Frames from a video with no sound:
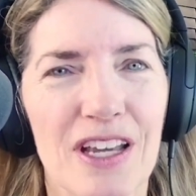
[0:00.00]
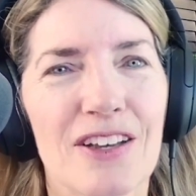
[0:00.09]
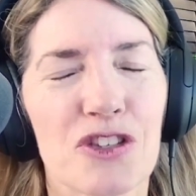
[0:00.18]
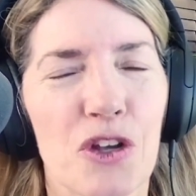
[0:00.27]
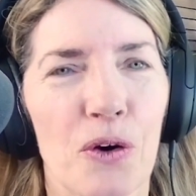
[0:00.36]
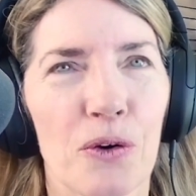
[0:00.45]

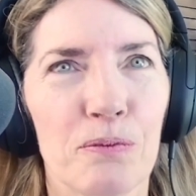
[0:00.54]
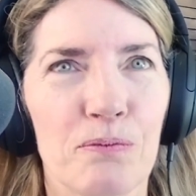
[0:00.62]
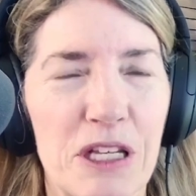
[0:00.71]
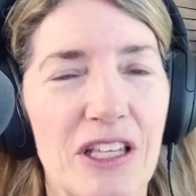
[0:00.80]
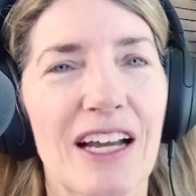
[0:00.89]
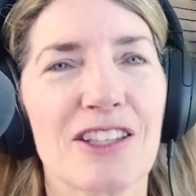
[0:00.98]
So
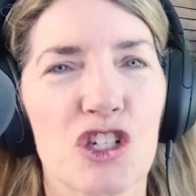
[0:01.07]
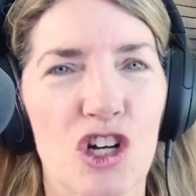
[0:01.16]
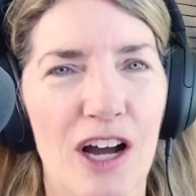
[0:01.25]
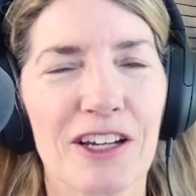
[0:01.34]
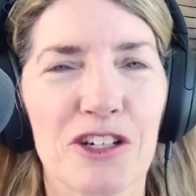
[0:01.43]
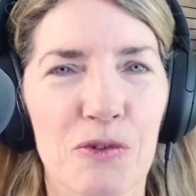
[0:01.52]
besides
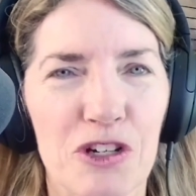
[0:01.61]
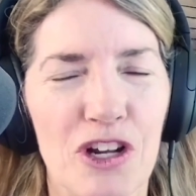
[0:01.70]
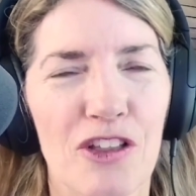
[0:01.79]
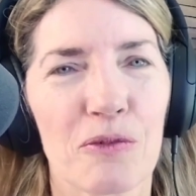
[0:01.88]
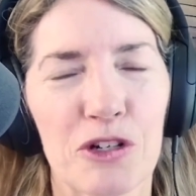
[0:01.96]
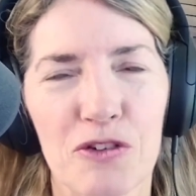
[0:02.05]
talking to each
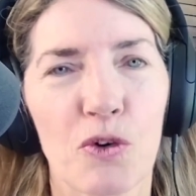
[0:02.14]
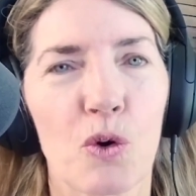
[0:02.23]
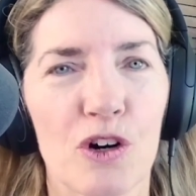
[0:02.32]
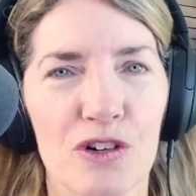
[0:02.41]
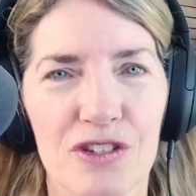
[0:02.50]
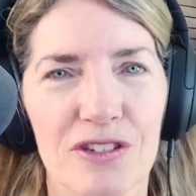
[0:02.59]
other, which of
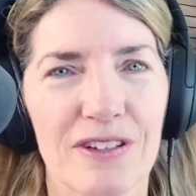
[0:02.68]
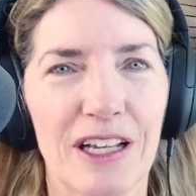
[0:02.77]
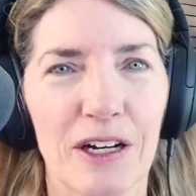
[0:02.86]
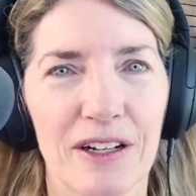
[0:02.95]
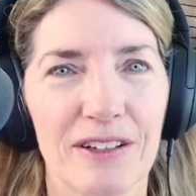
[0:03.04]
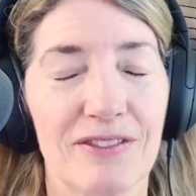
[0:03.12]
course,
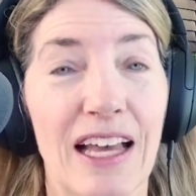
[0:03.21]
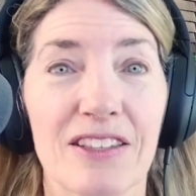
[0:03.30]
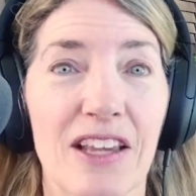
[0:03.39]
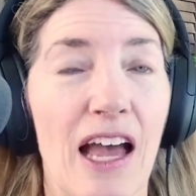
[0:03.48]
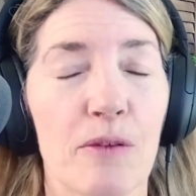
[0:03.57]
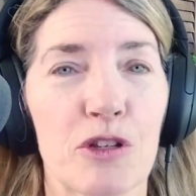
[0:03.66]
and that's
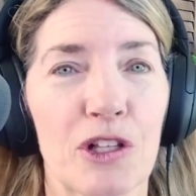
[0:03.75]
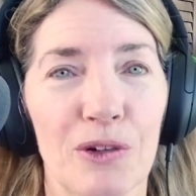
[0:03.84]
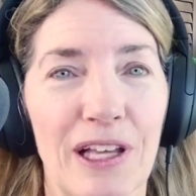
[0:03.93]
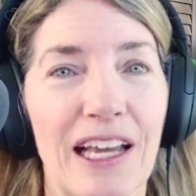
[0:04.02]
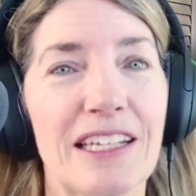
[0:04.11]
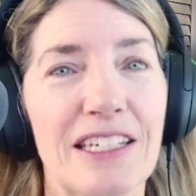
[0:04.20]

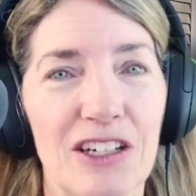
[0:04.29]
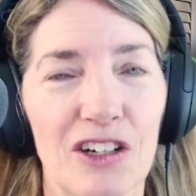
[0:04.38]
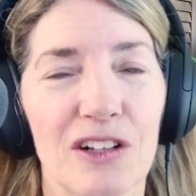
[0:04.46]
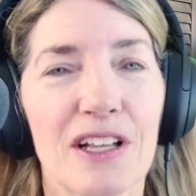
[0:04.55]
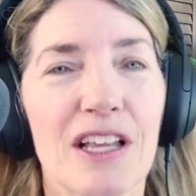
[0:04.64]
absolutely ideal.